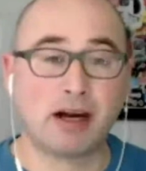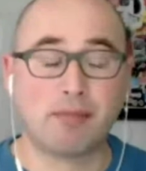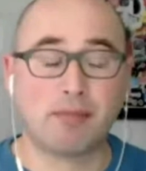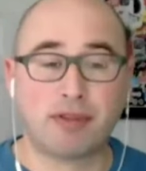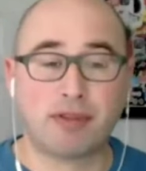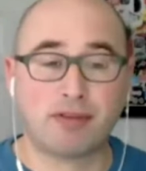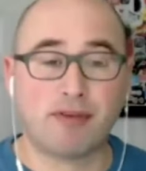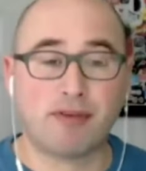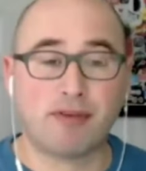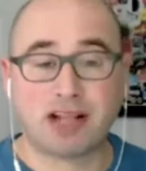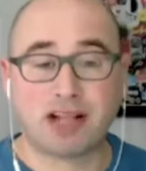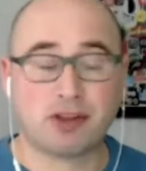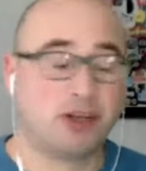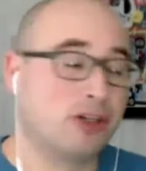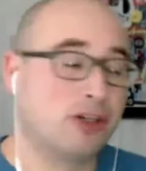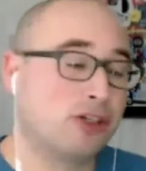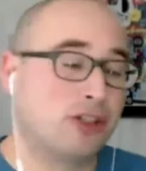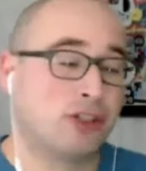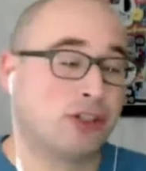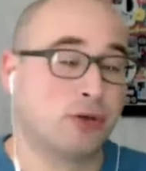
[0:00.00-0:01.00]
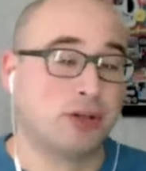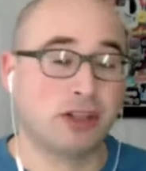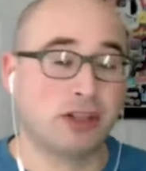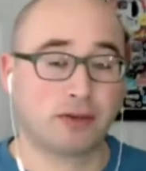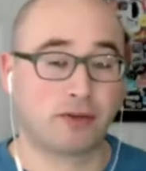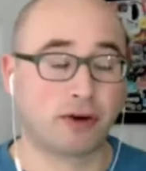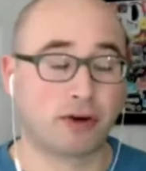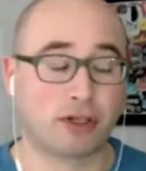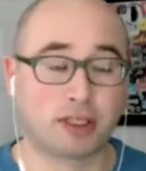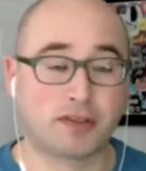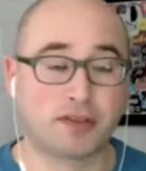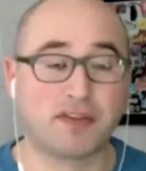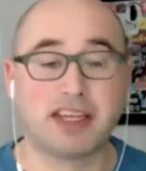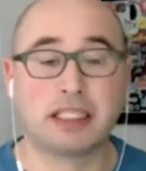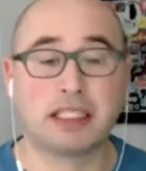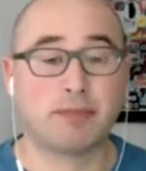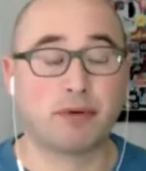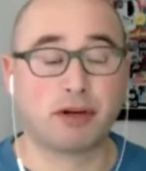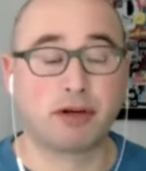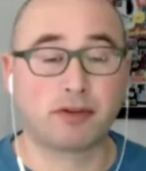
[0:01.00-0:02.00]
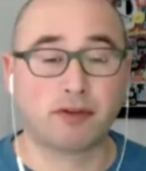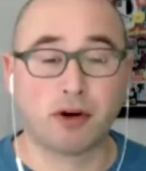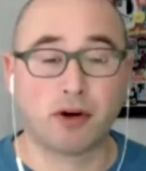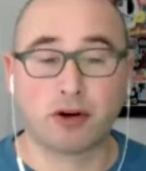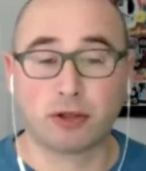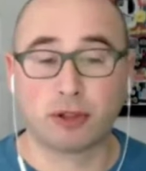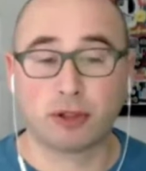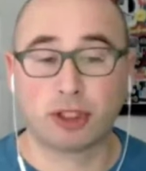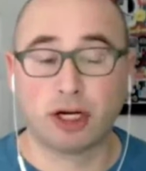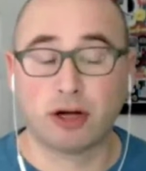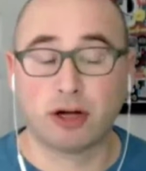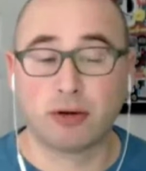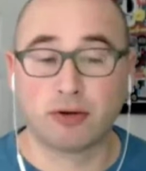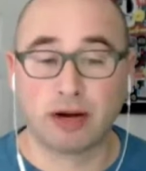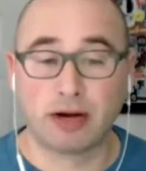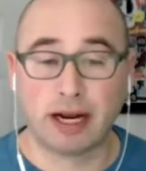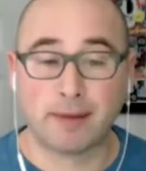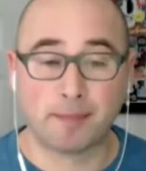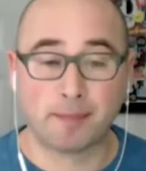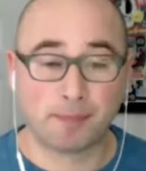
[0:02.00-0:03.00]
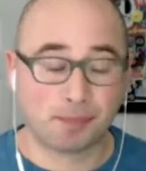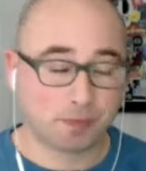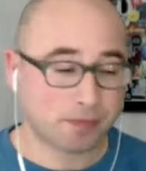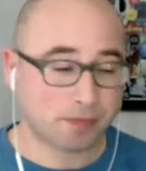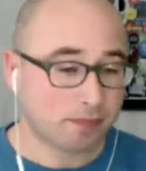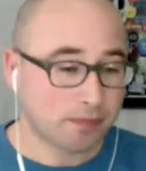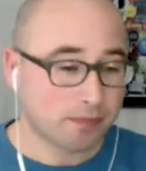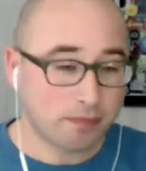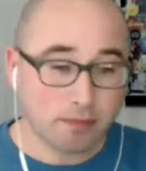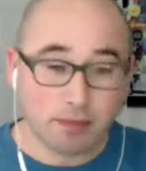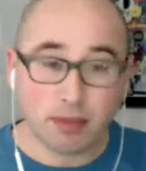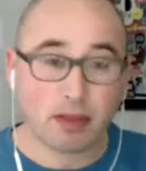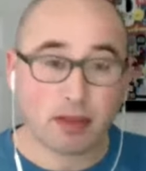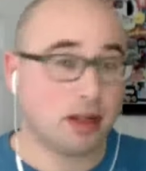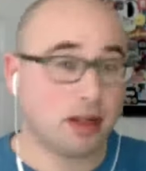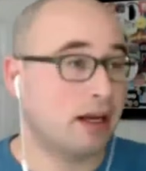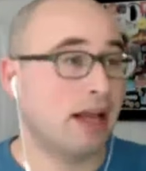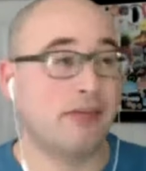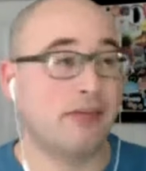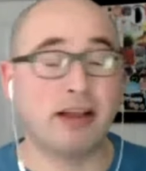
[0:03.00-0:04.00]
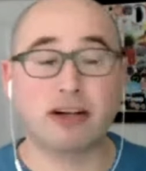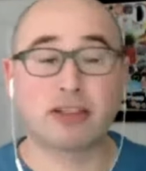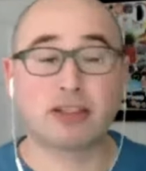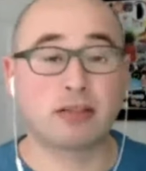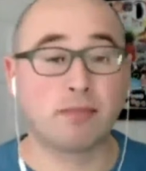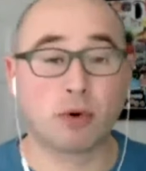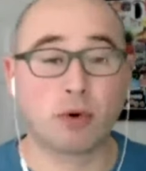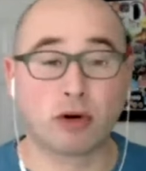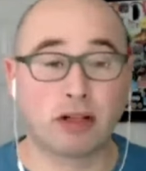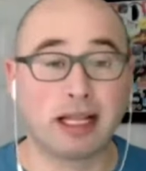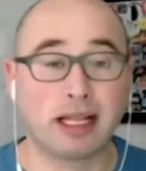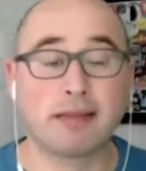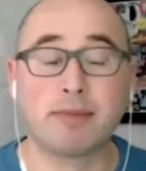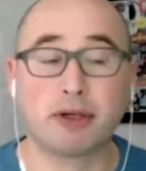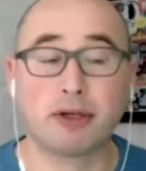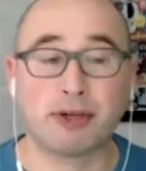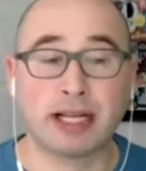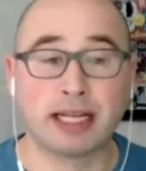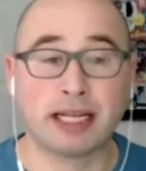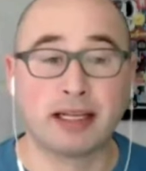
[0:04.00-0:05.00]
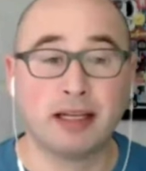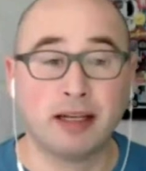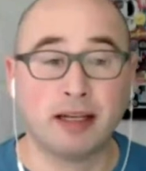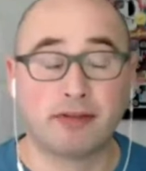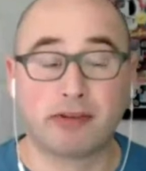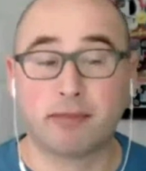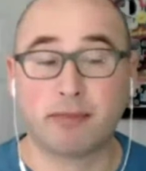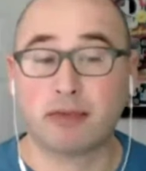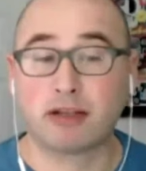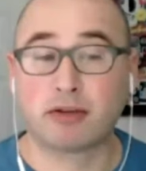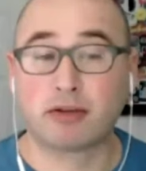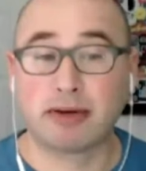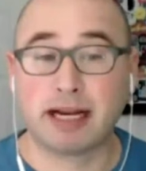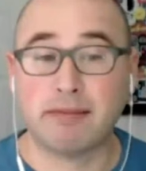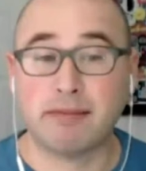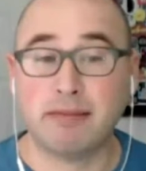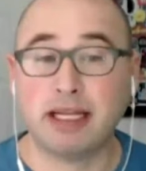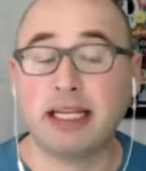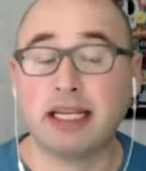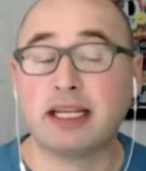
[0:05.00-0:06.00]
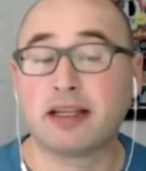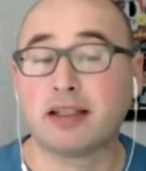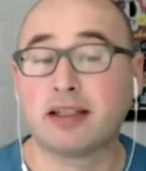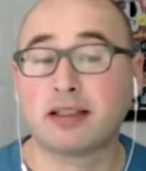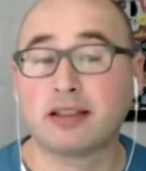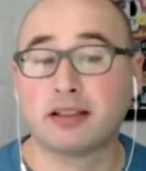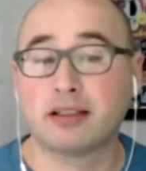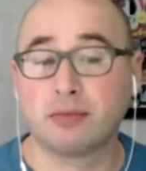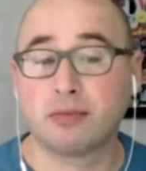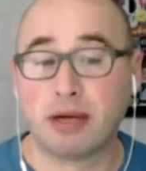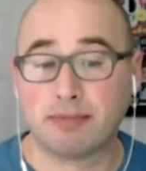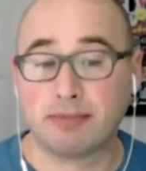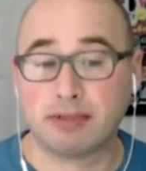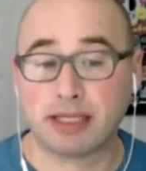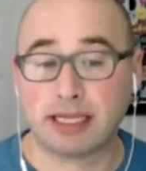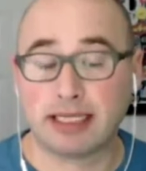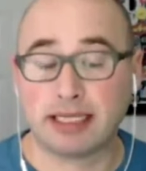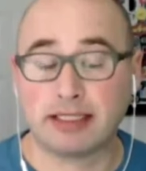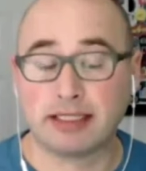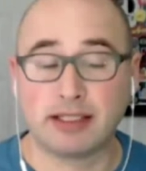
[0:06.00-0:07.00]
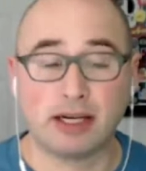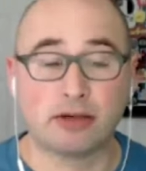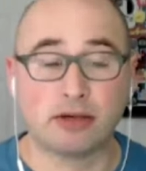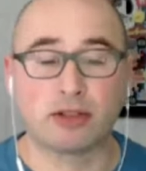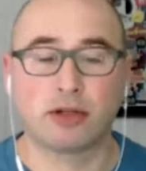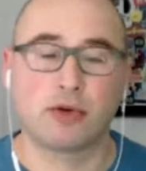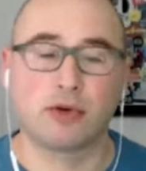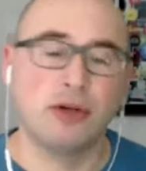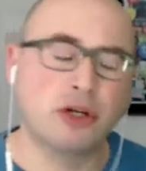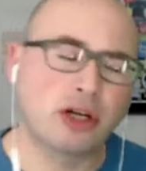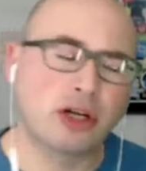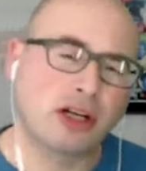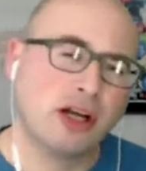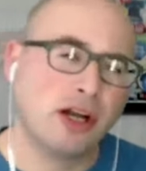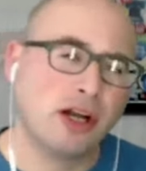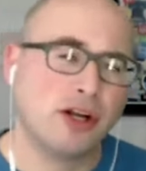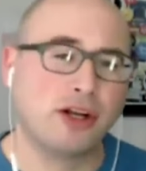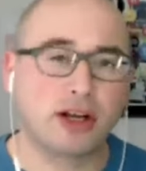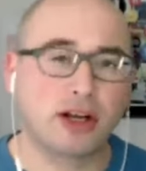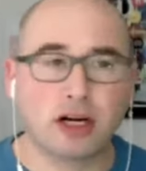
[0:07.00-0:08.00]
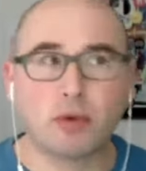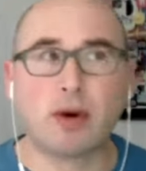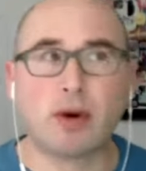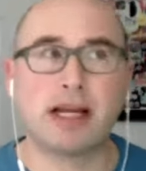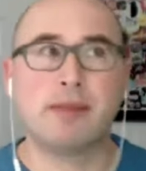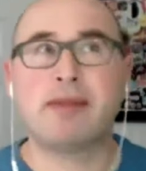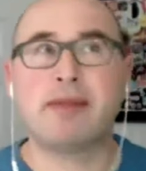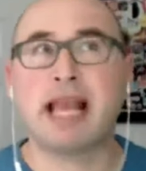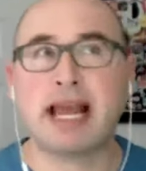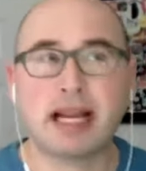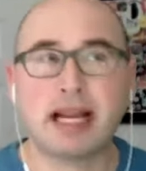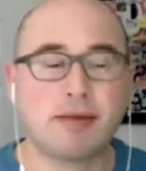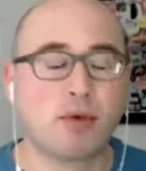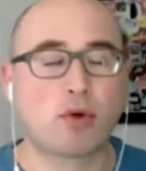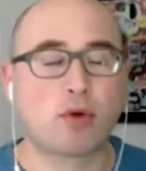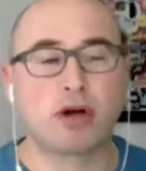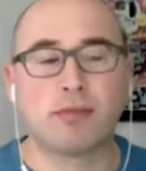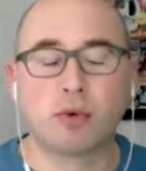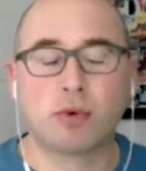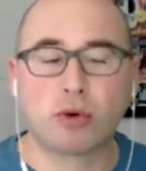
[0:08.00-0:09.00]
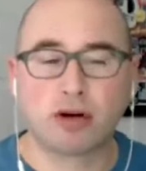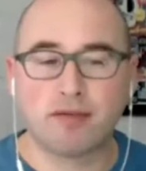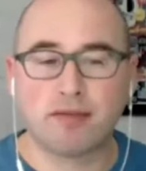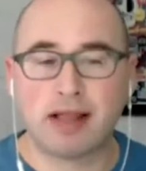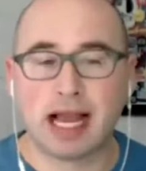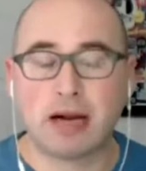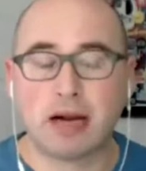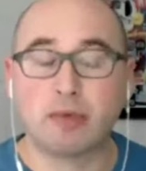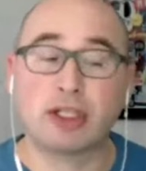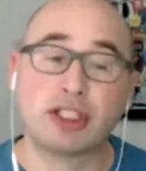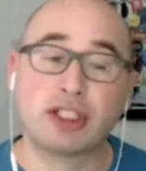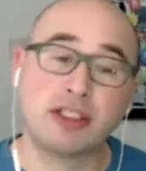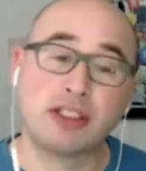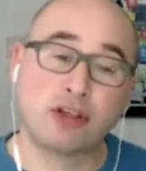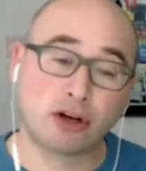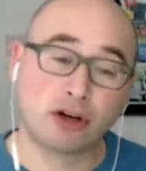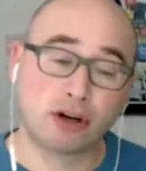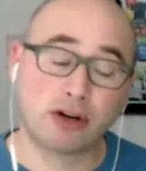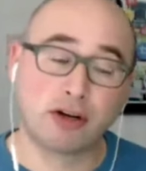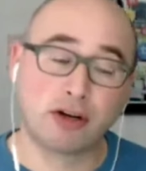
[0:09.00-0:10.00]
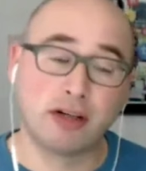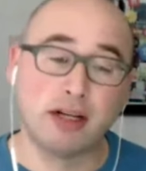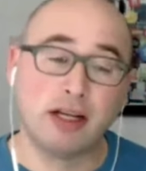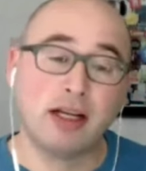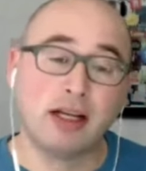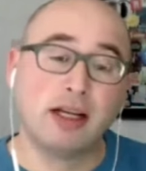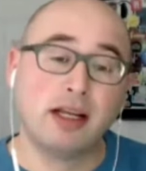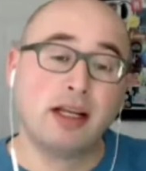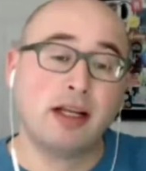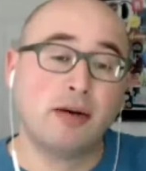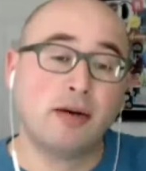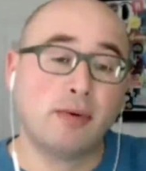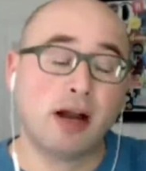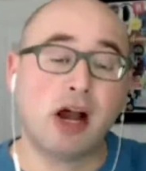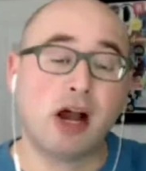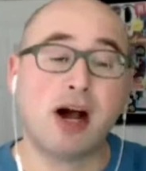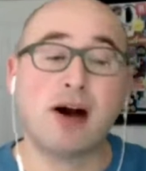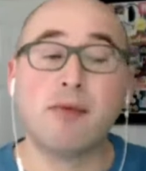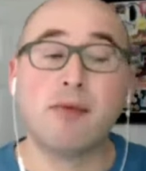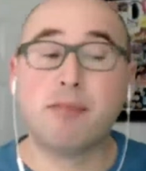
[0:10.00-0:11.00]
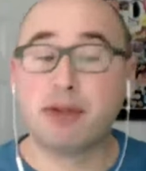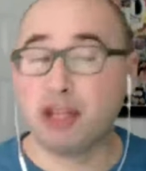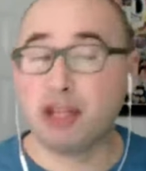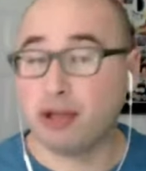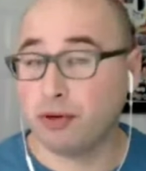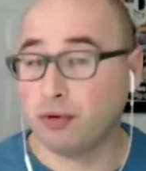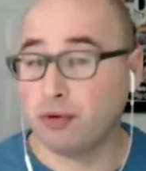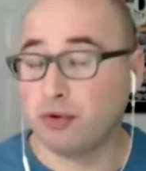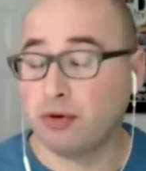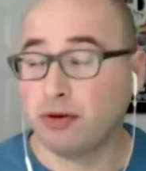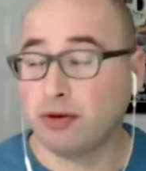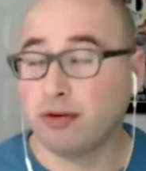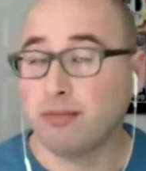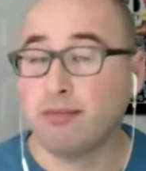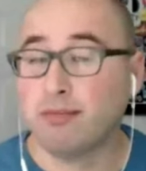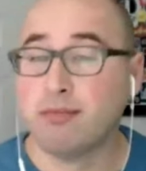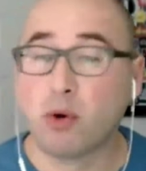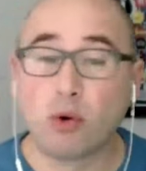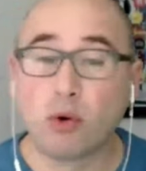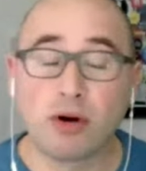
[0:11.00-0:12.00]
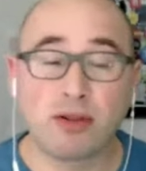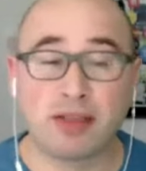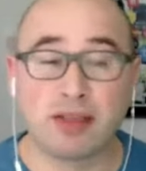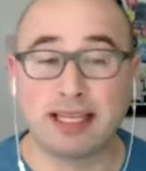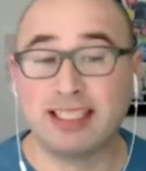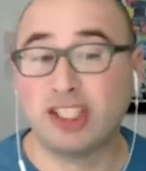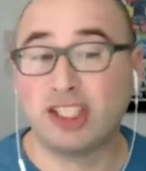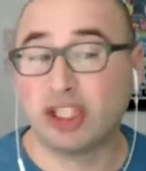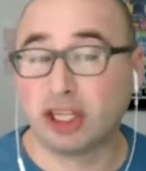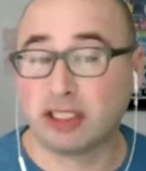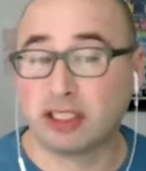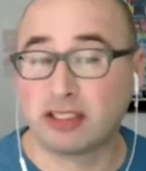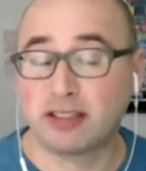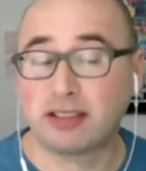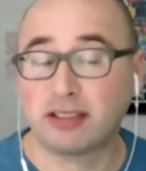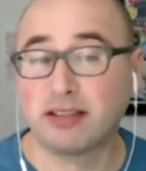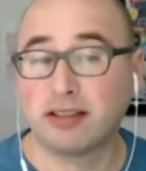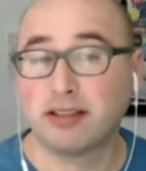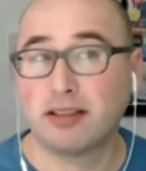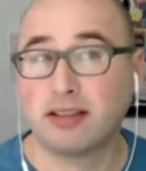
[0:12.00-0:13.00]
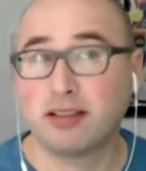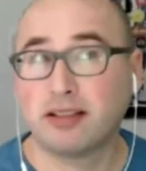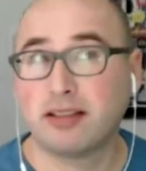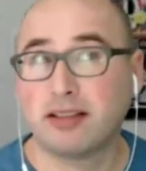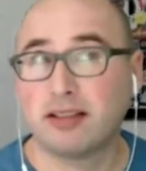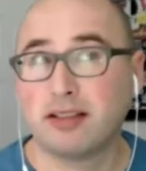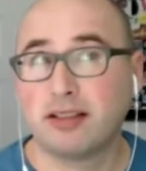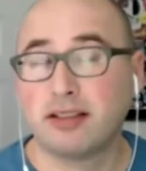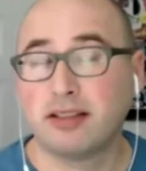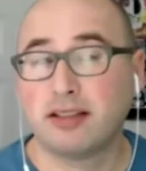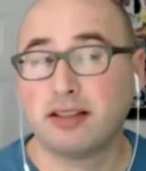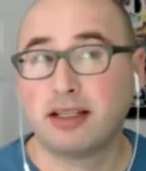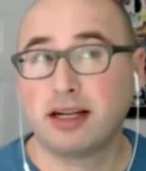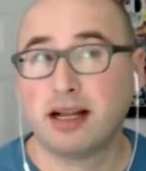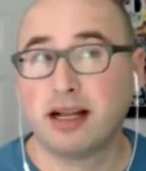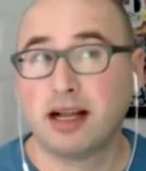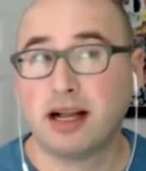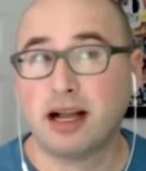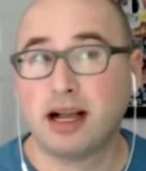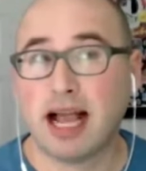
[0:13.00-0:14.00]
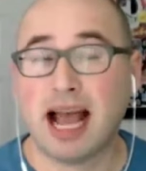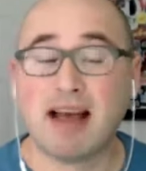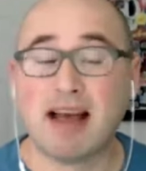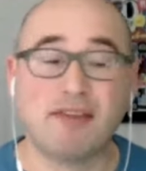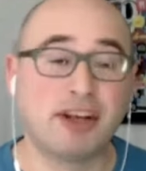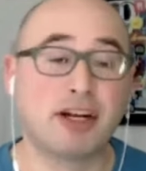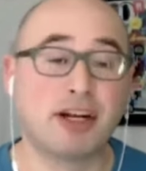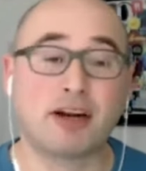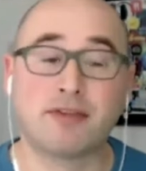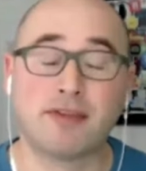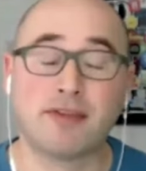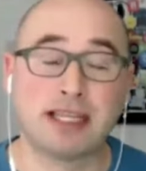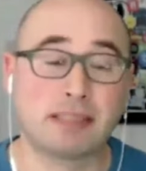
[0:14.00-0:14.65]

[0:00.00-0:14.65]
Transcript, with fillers: pick up the fact that you're doing the first Facebook photo show, right? There's more link building from a great media website, you know. So you're you're going to wind up getting more and more of that, which in turn will help you more than just having it